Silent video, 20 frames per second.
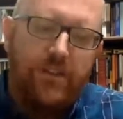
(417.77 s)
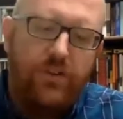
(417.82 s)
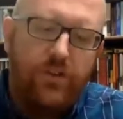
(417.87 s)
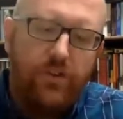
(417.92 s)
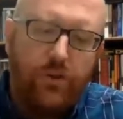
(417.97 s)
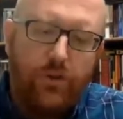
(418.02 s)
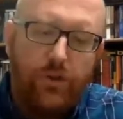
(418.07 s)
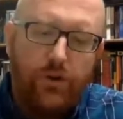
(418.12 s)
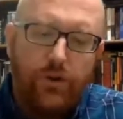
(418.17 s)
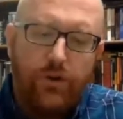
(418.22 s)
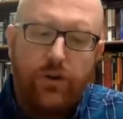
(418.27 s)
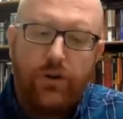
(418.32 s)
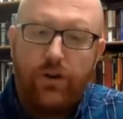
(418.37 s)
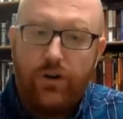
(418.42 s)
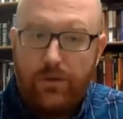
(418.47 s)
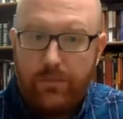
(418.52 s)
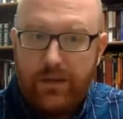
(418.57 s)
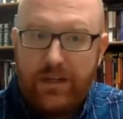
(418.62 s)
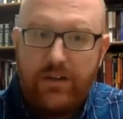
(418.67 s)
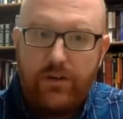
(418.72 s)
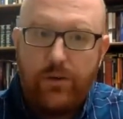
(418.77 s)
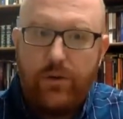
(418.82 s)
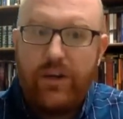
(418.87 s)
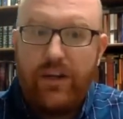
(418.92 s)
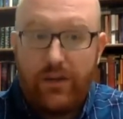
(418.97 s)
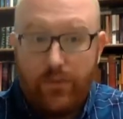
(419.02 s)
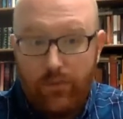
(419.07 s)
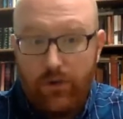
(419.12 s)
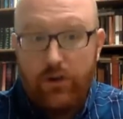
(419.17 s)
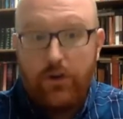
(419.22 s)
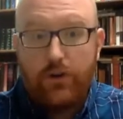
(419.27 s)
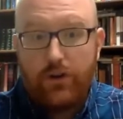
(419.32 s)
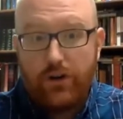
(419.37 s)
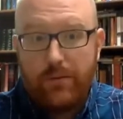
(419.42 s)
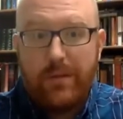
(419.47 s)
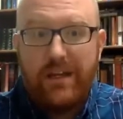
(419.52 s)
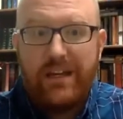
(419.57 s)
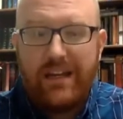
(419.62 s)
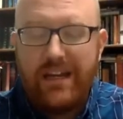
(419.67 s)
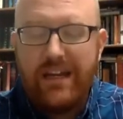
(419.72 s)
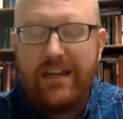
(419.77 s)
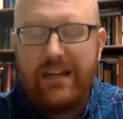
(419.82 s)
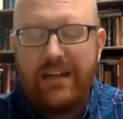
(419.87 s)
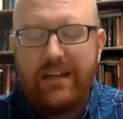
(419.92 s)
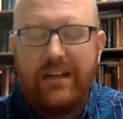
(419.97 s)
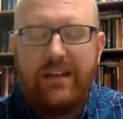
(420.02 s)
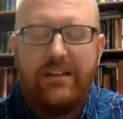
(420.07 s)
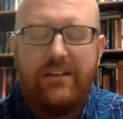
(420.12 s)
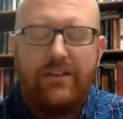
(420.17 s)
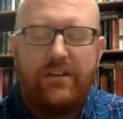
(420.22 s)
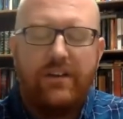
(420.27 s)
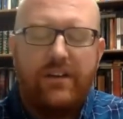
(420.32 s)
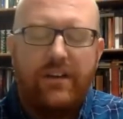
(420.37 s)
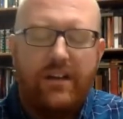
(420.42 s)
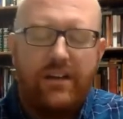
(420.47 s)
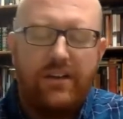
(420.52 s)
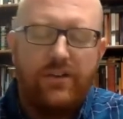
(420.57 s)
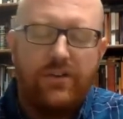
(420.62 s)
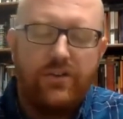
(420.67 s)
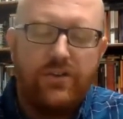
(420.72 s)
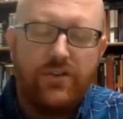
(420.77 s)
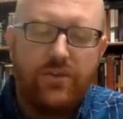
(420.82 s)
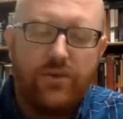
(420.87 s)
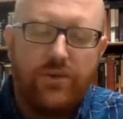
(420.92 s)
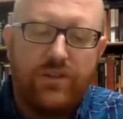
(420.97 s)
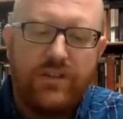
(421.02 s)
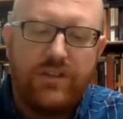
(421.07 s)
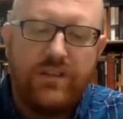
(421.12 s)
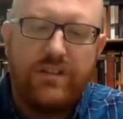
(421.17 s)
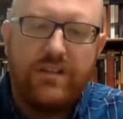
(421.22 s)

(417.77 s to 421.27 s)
you're going to be doing and you're going to be needing in your sources.